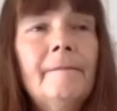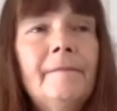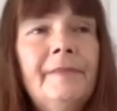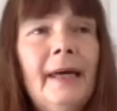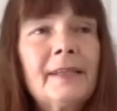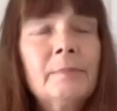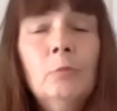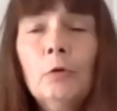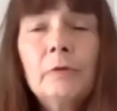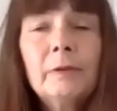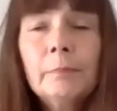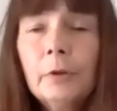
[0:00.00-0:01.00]
that's
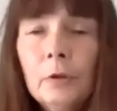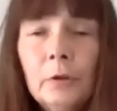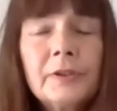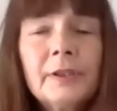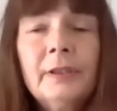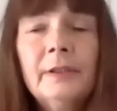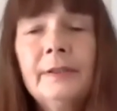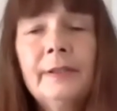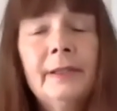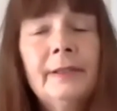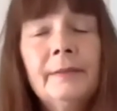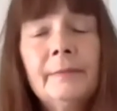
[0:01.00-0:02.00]
more important
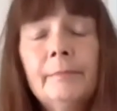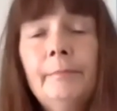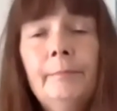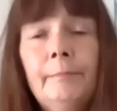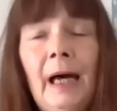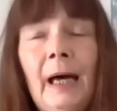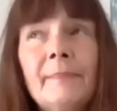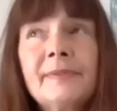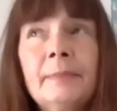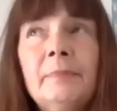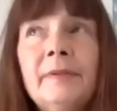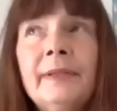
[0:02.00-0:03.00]
than perhaps
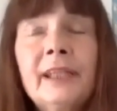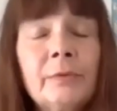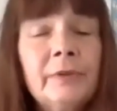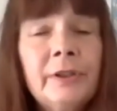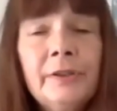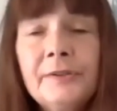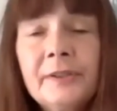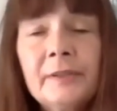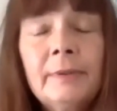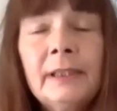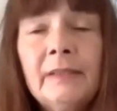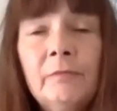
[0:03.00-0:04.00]
some of the things we used to
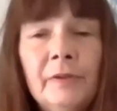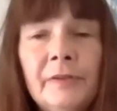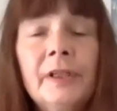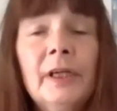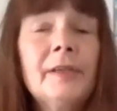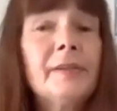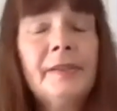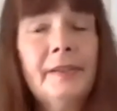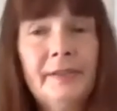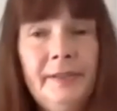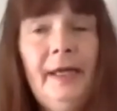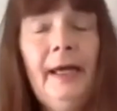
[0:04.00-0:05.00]
believe was
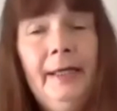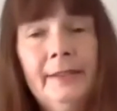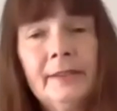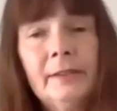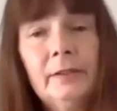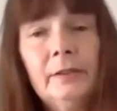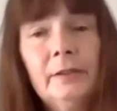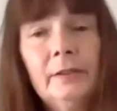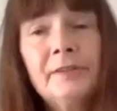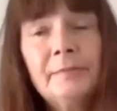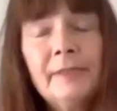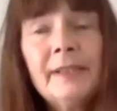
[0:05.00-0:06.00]
success.
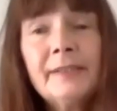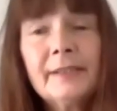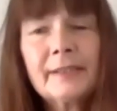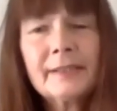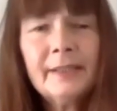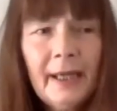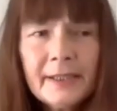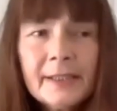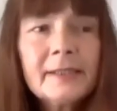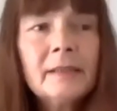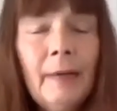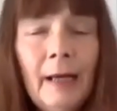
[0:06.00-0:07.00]
To me, success
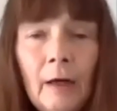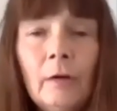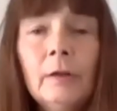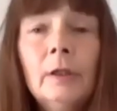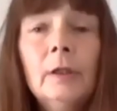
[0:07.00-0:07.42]
is about